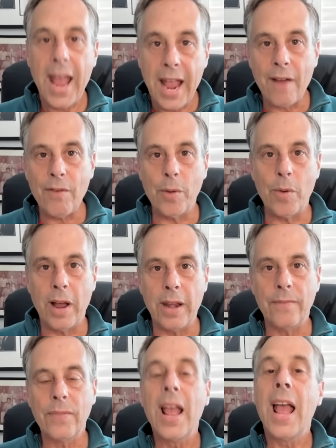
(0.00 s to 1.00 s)
Hey
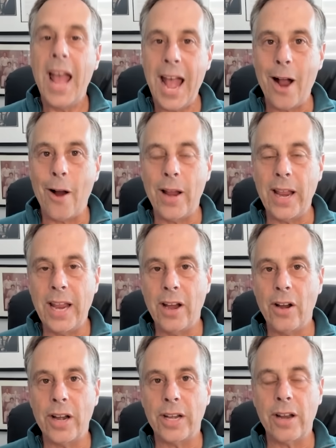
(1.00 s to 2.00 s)
everyone, Harry
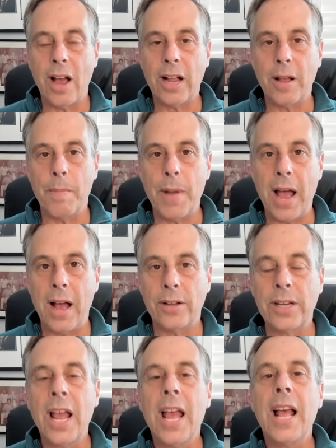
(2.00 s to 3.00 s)
here to talk
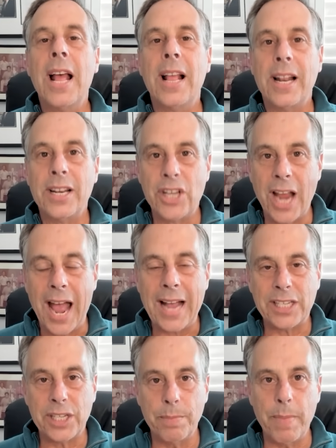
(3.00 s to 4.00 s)
about
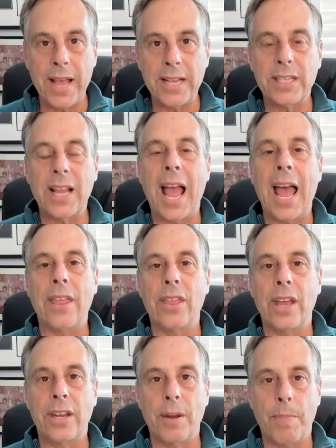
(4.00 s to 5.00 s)
Jack Smith and
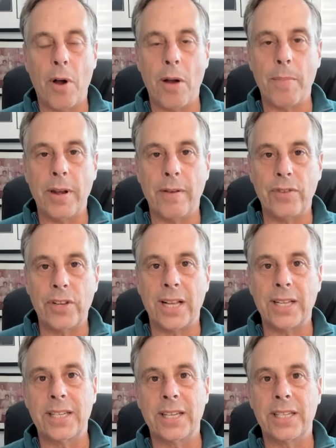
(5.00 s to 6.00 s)
the Department of
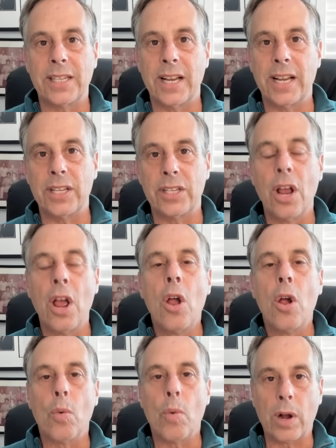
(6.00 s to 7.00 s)
Justice's
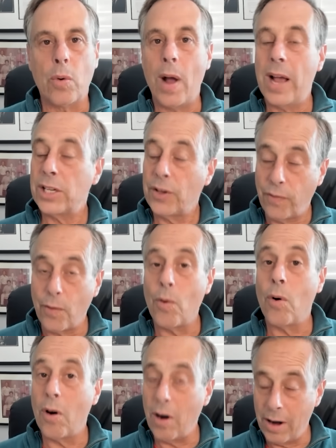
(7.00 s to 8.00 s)
request
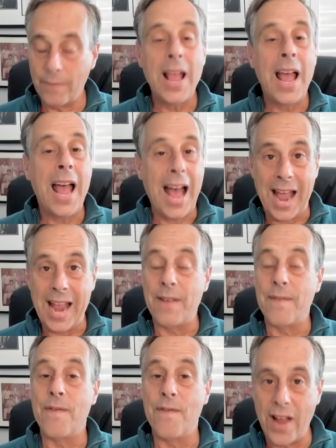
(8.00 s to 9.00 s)
for
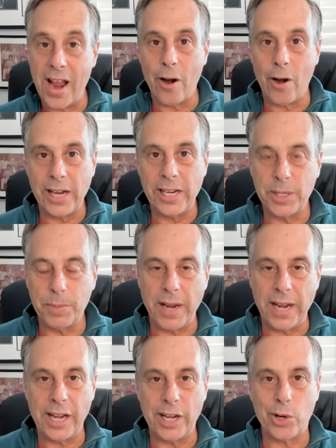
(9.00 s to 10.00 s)
a very
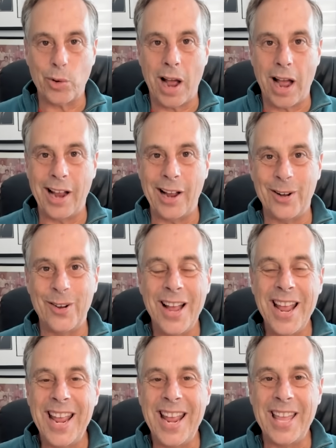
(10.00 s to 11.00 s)
speedy trial
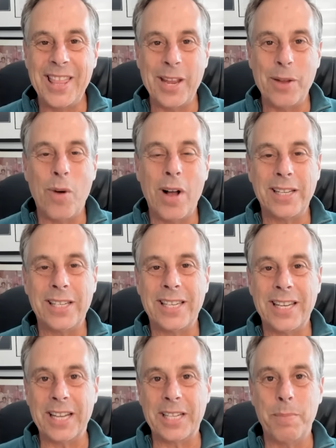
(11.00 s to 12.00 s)
in the one
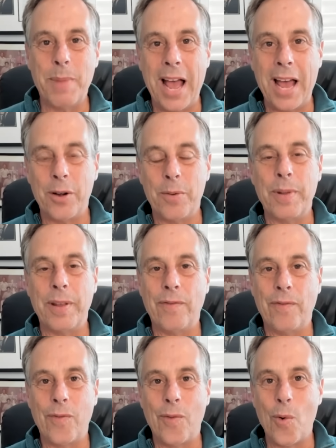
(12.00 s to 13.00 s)
six matter
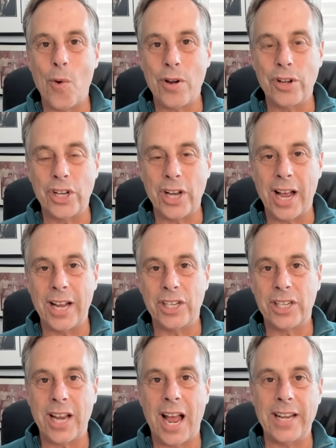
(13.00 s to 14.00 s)
before
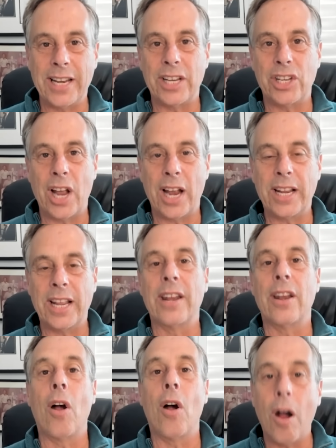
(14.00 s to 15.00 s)
Judge Tanya
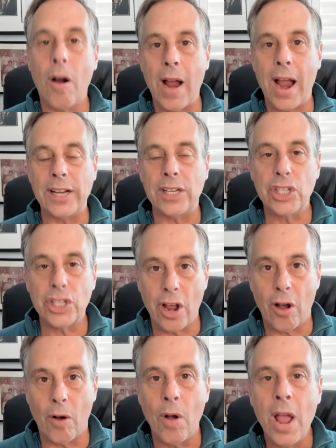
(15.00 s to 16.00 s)
Chutkan. All right,
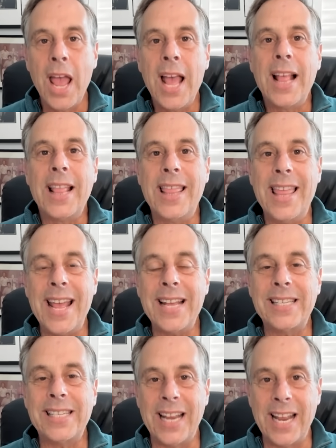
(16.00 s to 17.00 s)
so
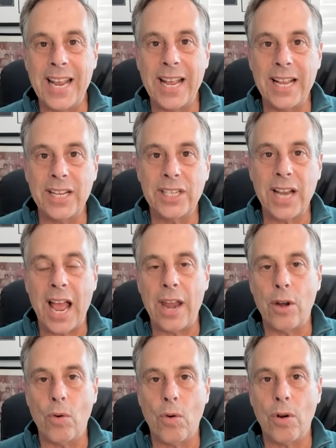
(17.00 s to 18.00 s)
this is
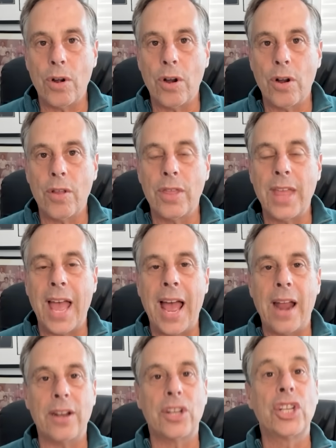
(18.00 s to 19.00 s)
an order
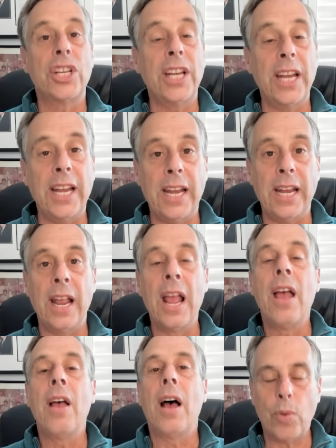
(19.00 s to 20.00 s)
that she
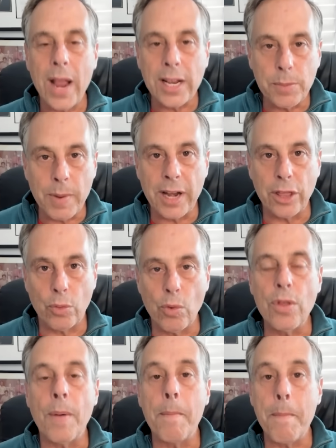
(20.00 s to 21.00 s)
transmitted
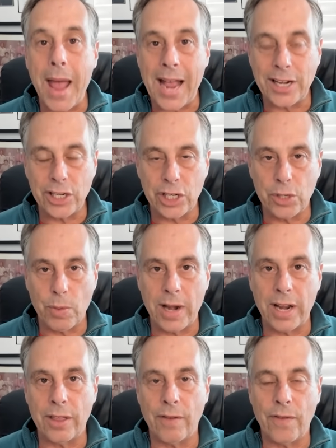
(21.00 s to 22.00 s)
through the
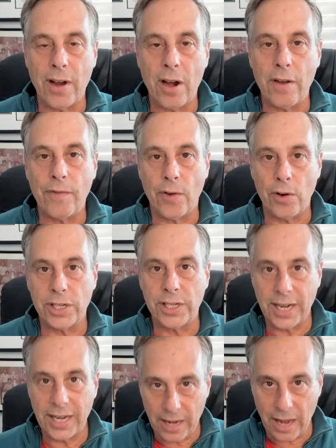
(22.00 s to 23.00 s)
magistrate at the very
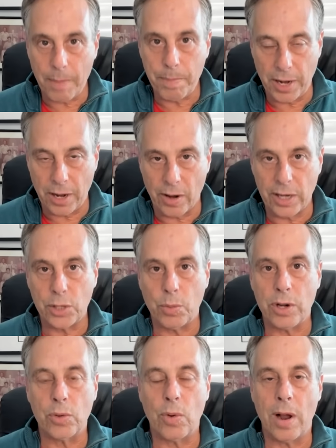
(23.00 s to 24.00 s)
first appearance
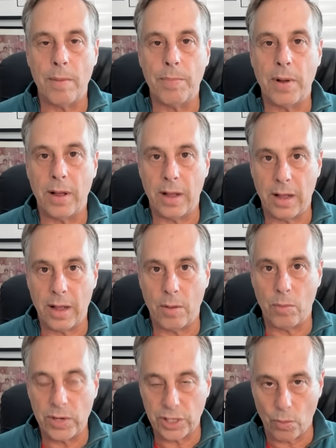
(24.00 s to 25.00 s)
where Trump
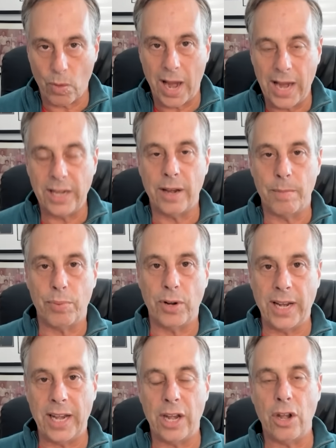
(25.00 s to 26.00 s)
uh, was arraigned and
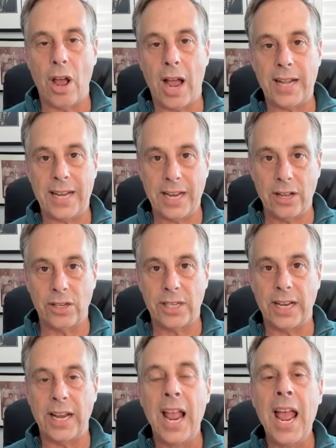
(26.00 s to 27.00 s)
pleaded not
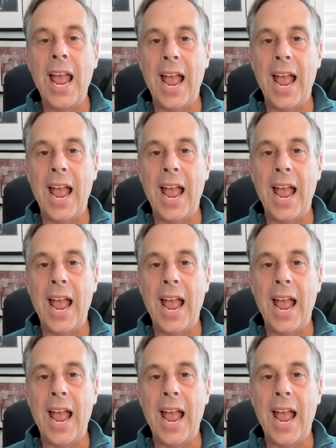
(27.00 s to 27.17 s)
guilty.